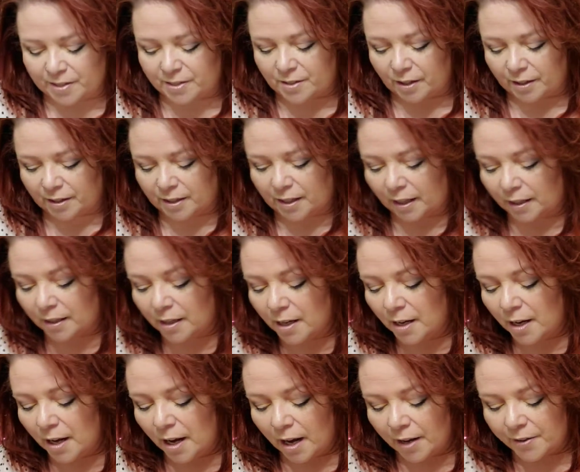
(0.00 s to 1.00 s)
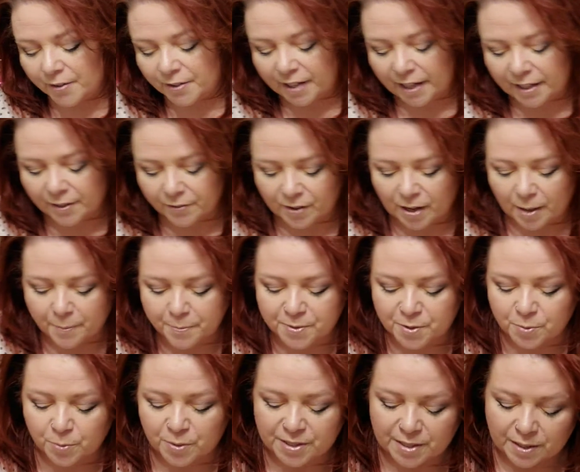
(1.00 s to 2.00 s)
not a King. The Knight of Cups
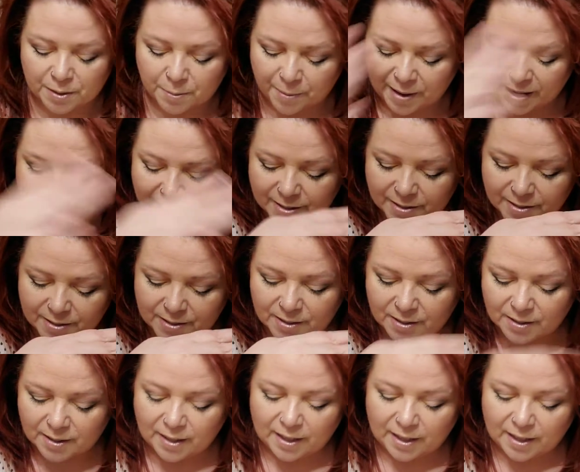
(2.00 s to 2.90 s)
was in the past,